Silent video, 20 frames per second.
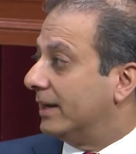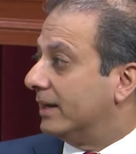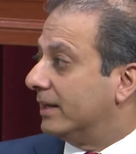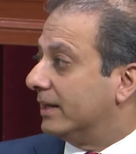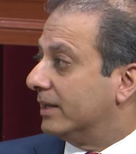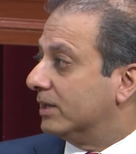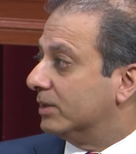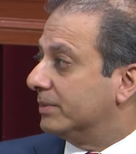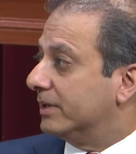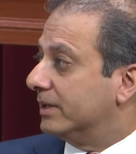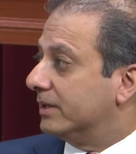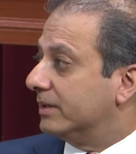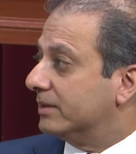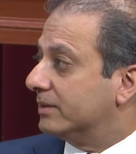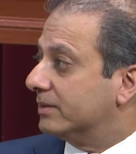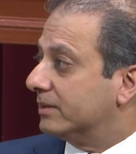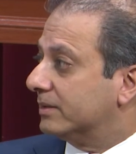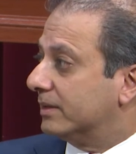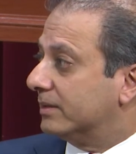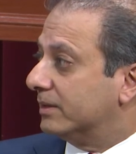and it'll be,
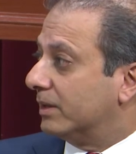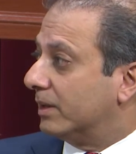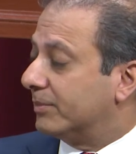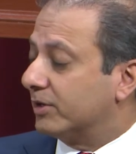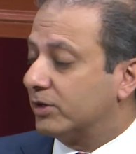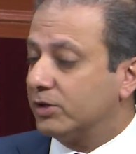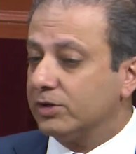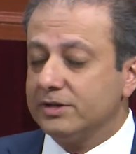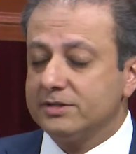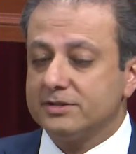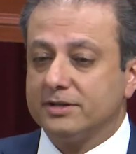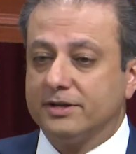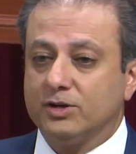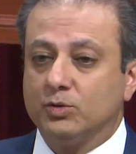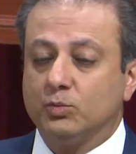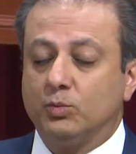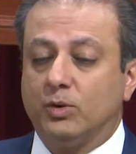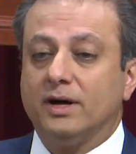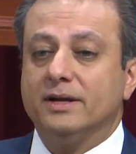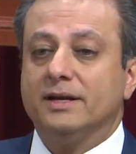you know, be curious to
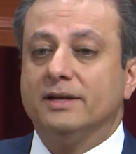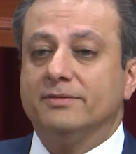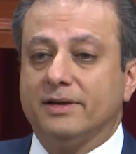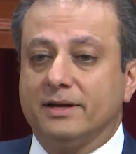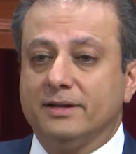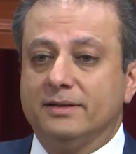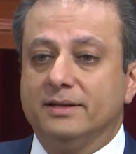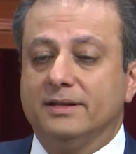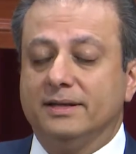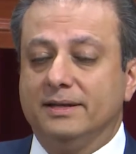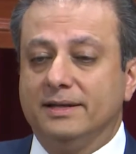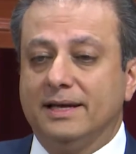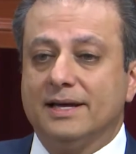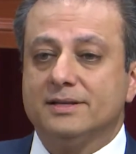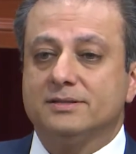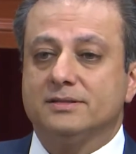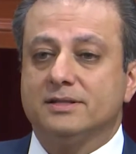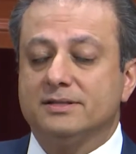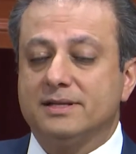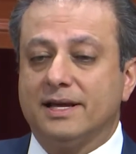hear what, if anything, he
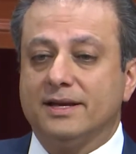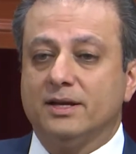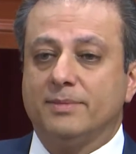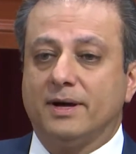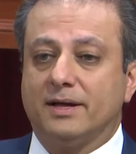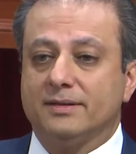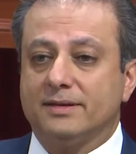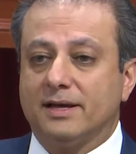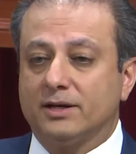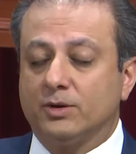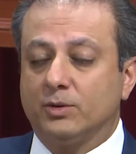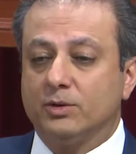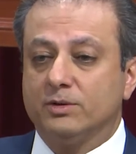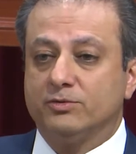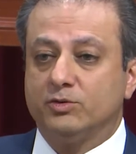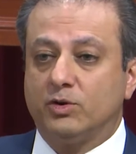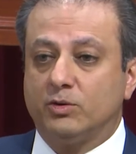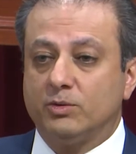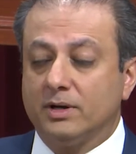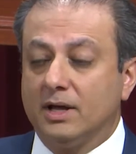has to say about that going
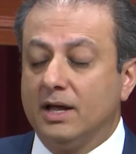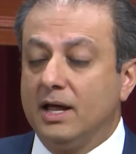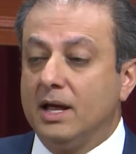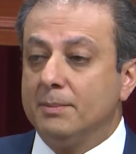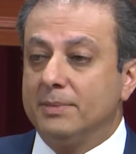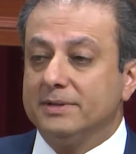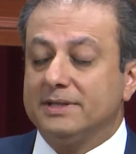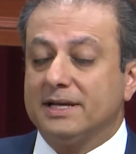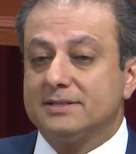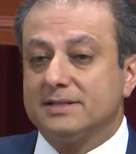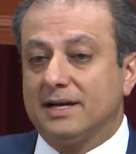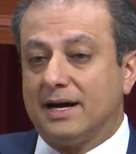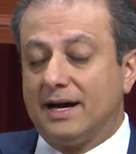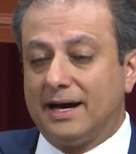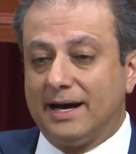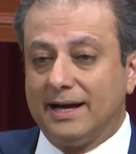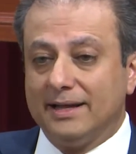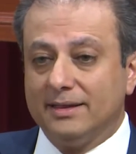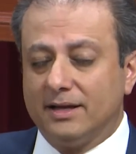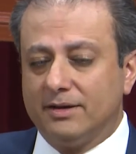forward. But that's a
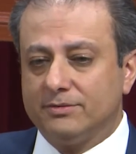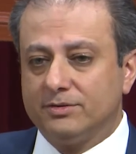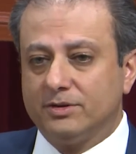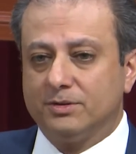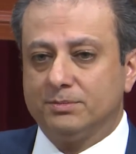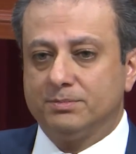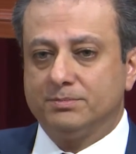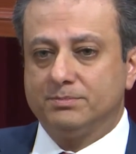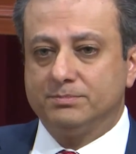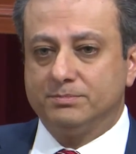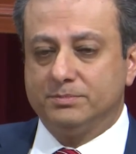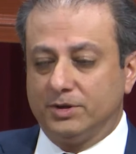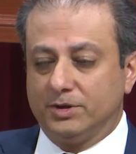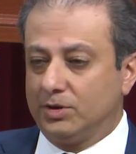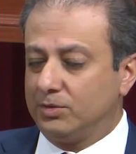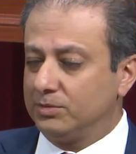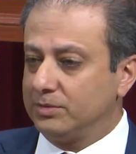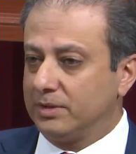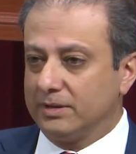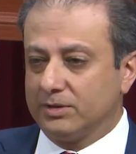high-level, you
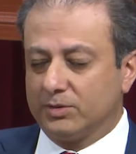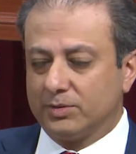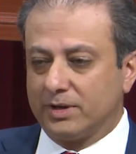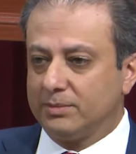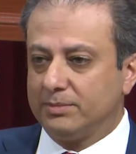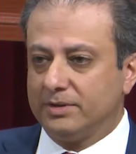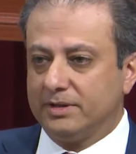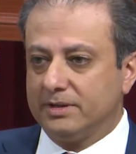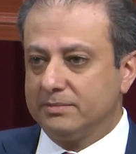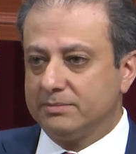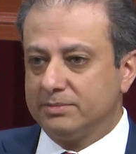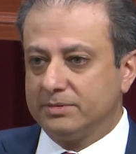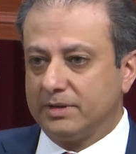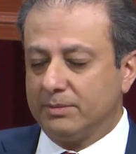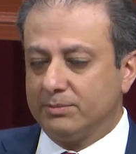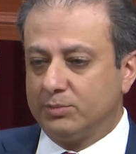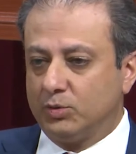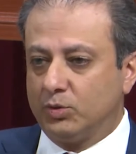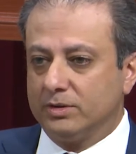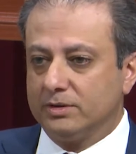know, incredibly
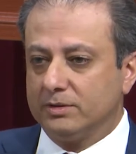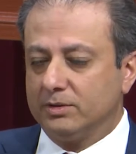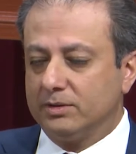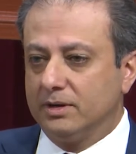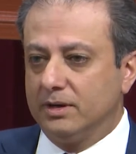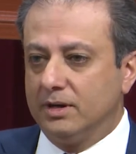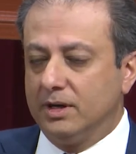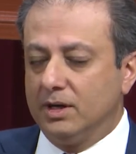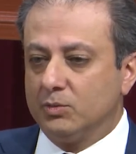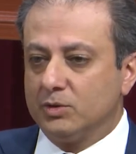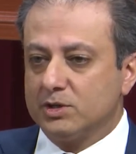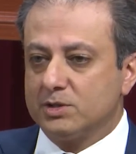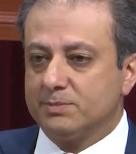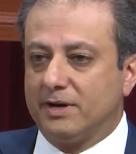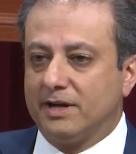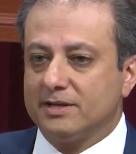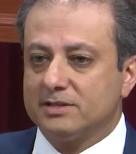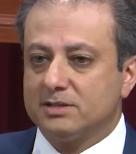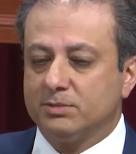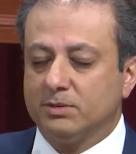important,
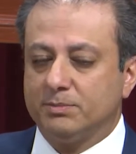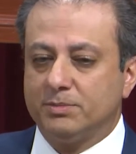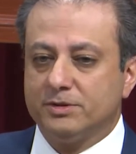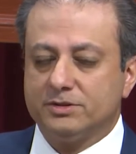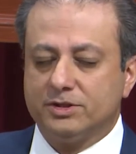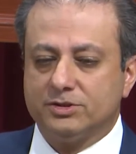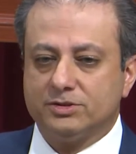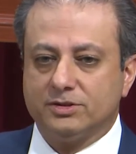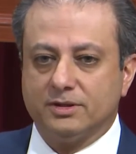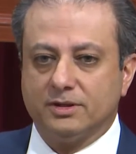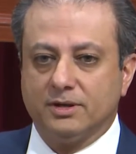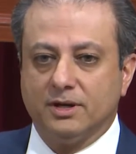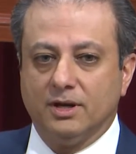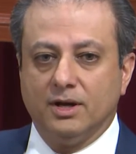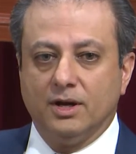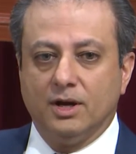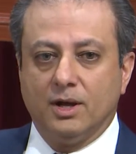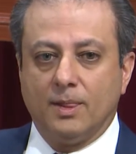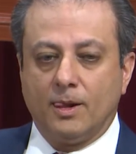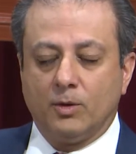responsible position
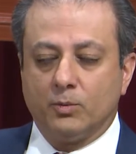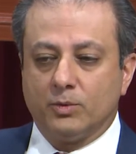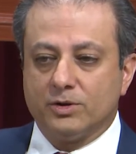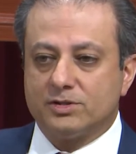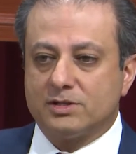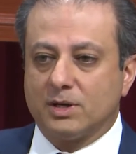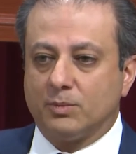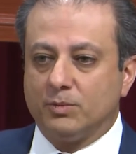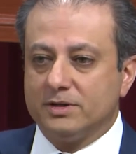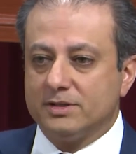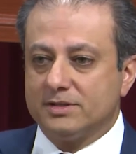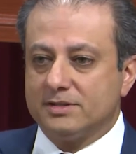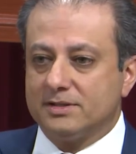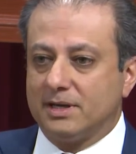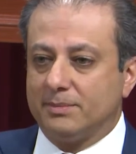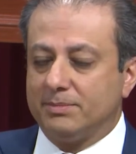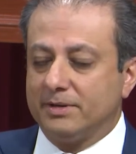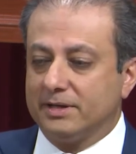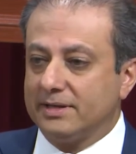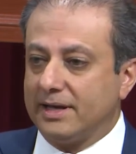where someone is
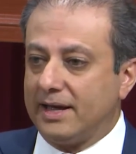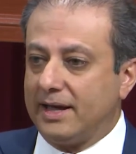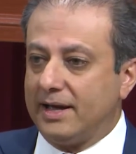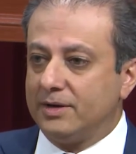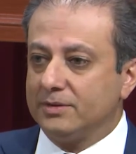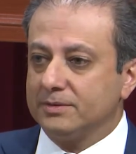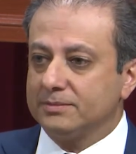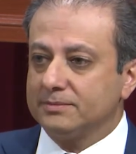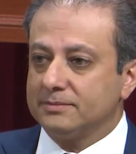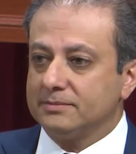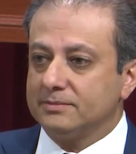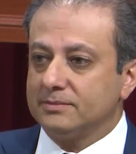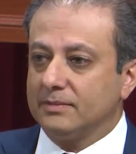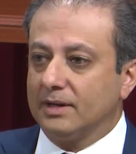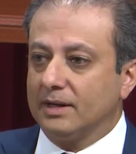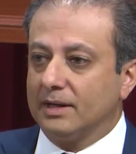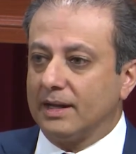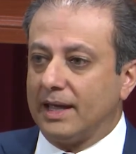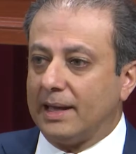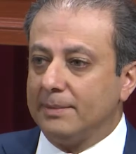stepping down
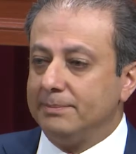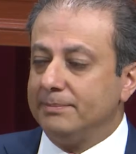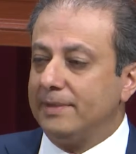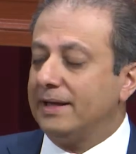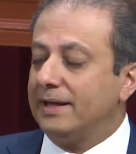and